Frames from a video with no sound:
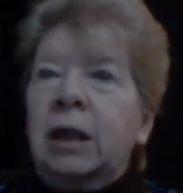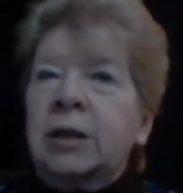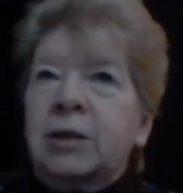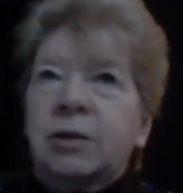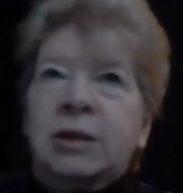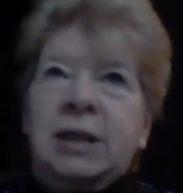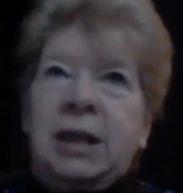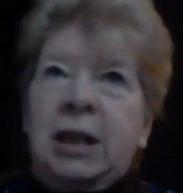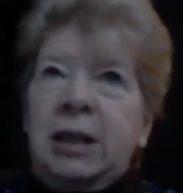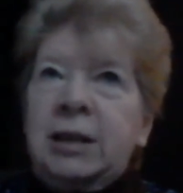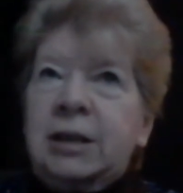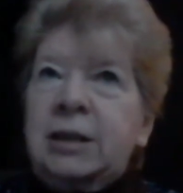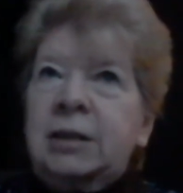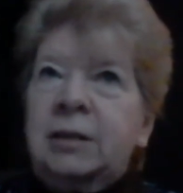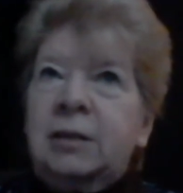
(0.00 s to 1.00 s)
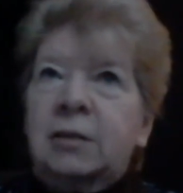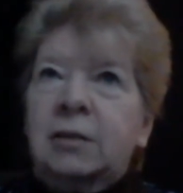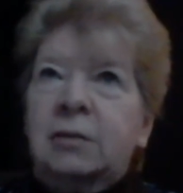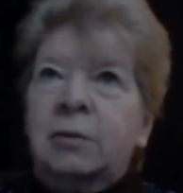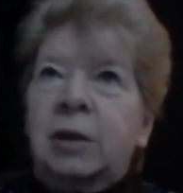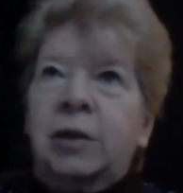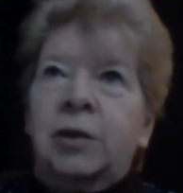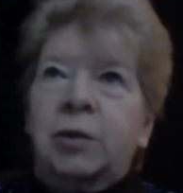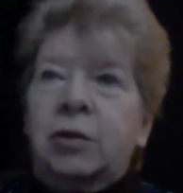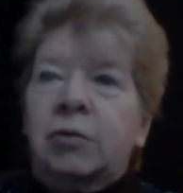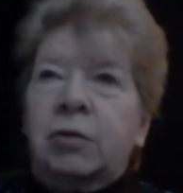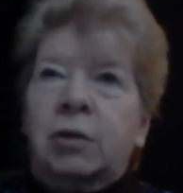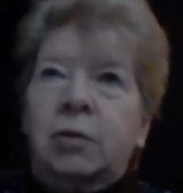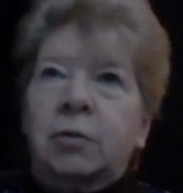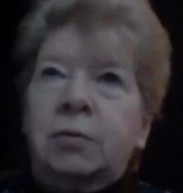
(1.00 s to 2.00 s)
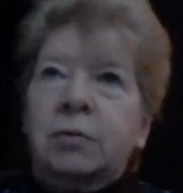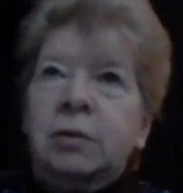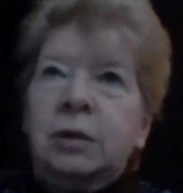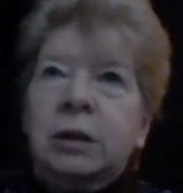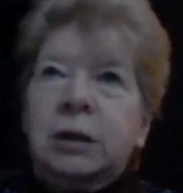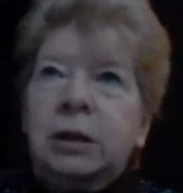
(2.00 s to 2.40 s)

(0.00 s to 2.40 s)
exercise with your crew,